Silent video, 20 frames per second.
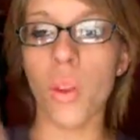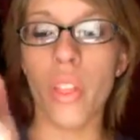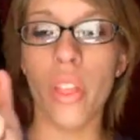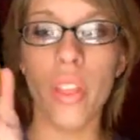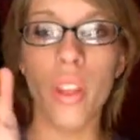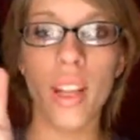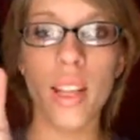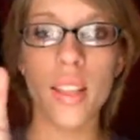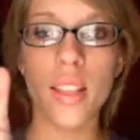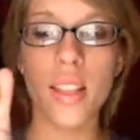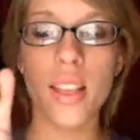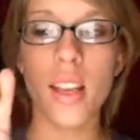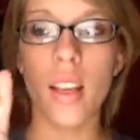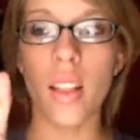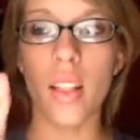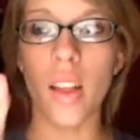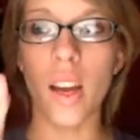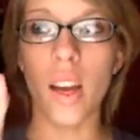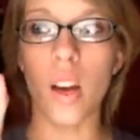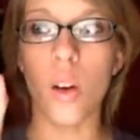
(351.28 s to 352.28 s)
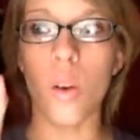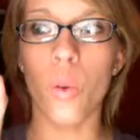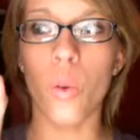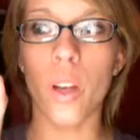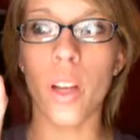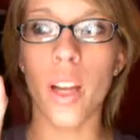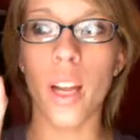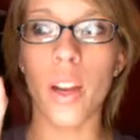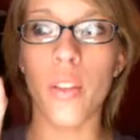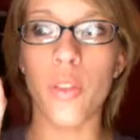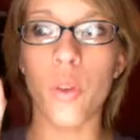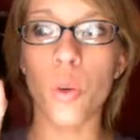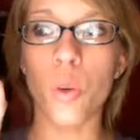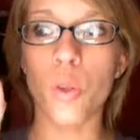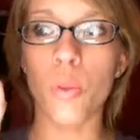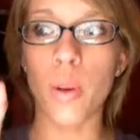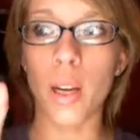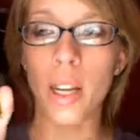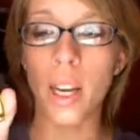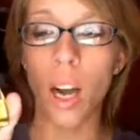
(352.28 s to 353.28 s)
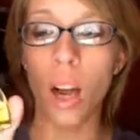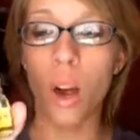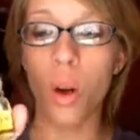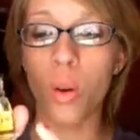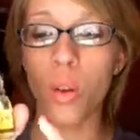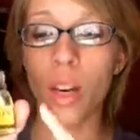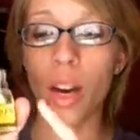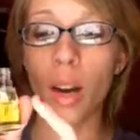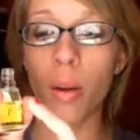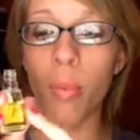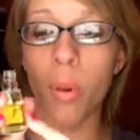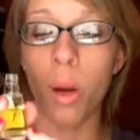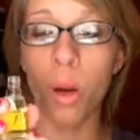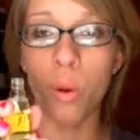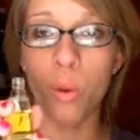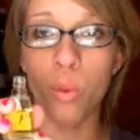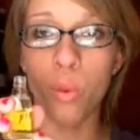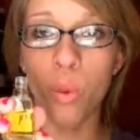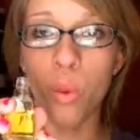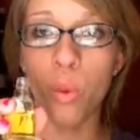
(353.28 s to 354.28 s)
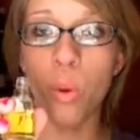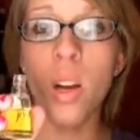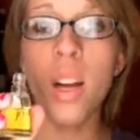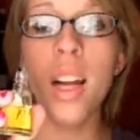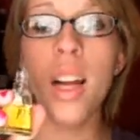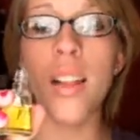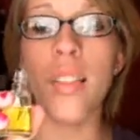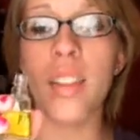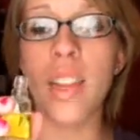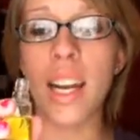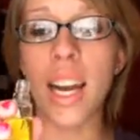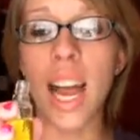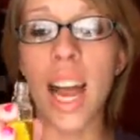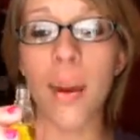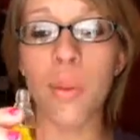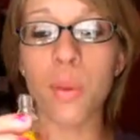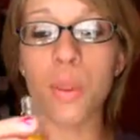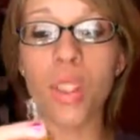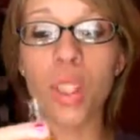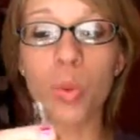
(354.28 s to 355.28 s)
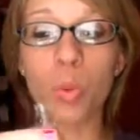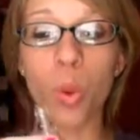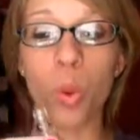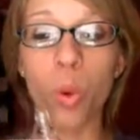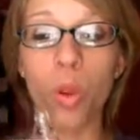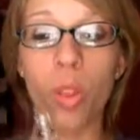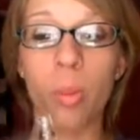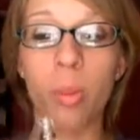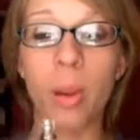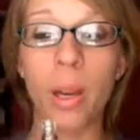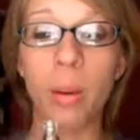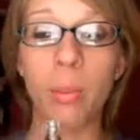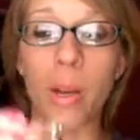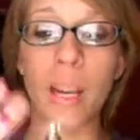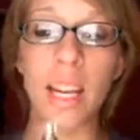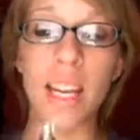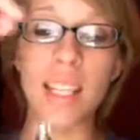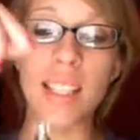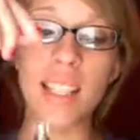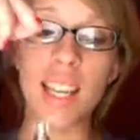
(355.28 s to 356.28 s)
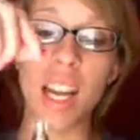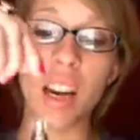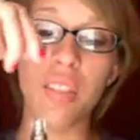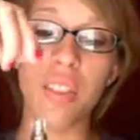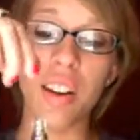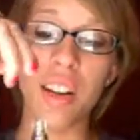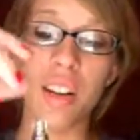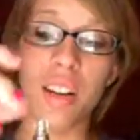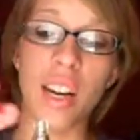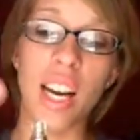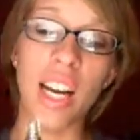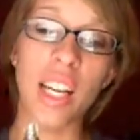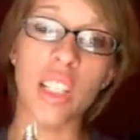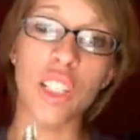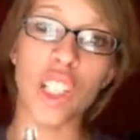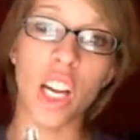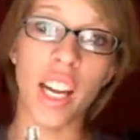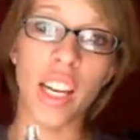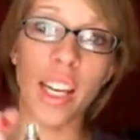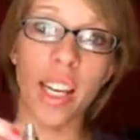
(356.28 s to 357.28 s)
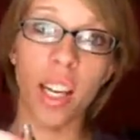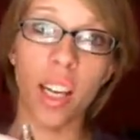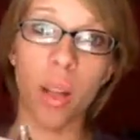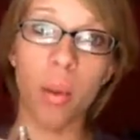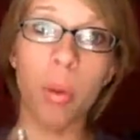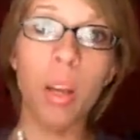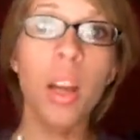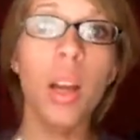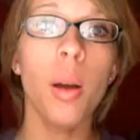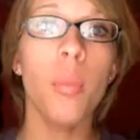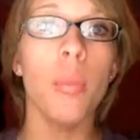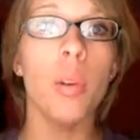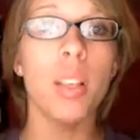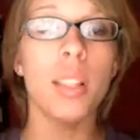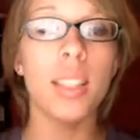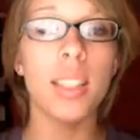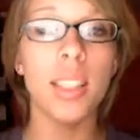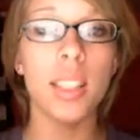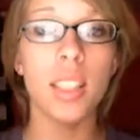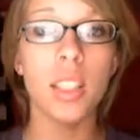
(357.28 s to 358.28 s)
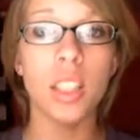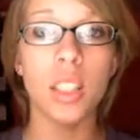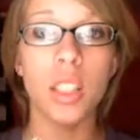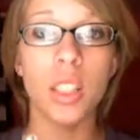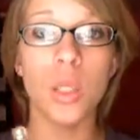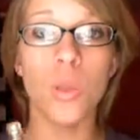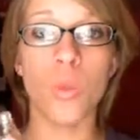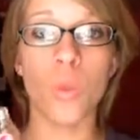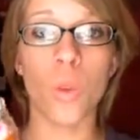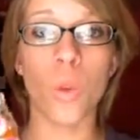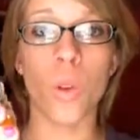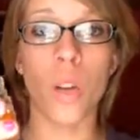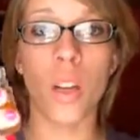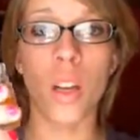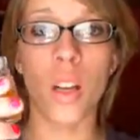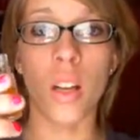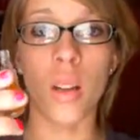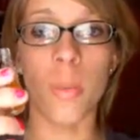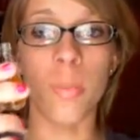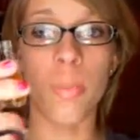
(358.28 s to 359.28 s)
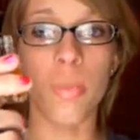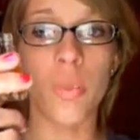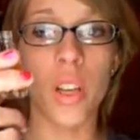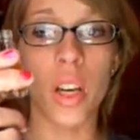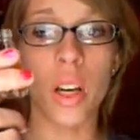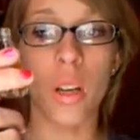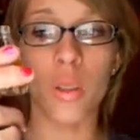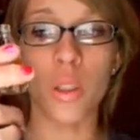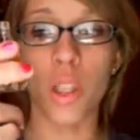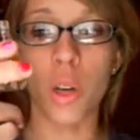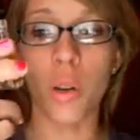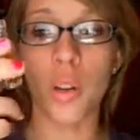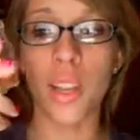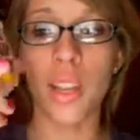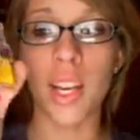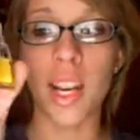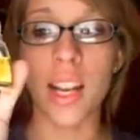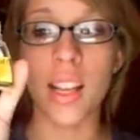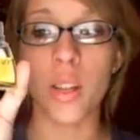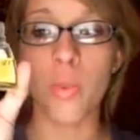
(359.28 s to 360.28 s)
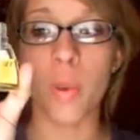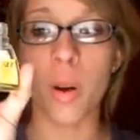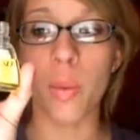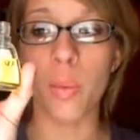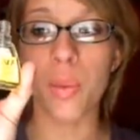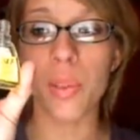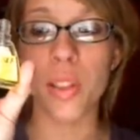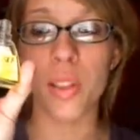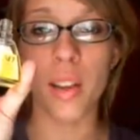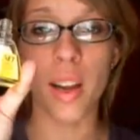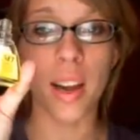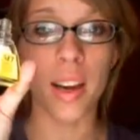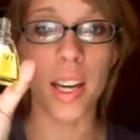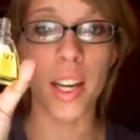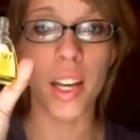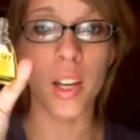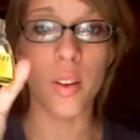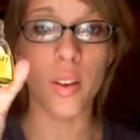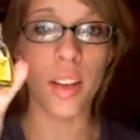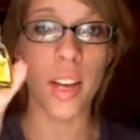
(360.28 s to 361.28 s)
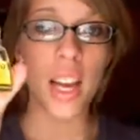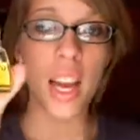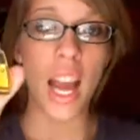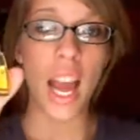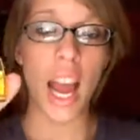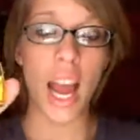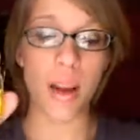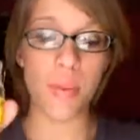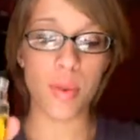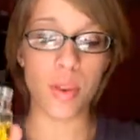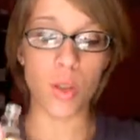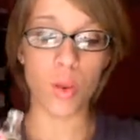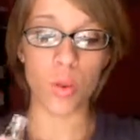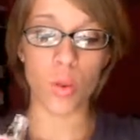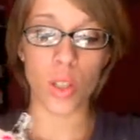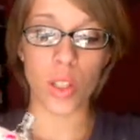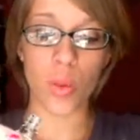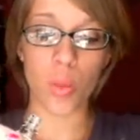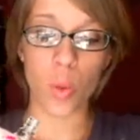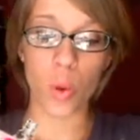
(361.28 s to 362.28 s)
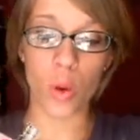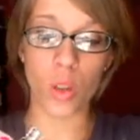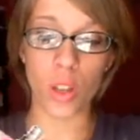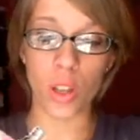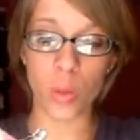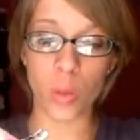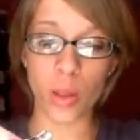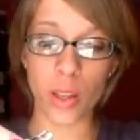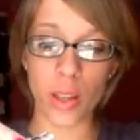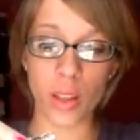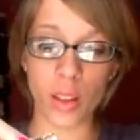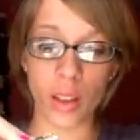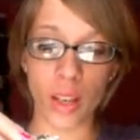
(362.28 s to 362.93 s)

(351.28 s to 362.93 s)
With this, though, if you want to make a whole entire bottle full, then I would just pour the pigment inside of here and shake it up. But since just for, you know, showing you guys the purposes of how to do it, I'm just going to pour a little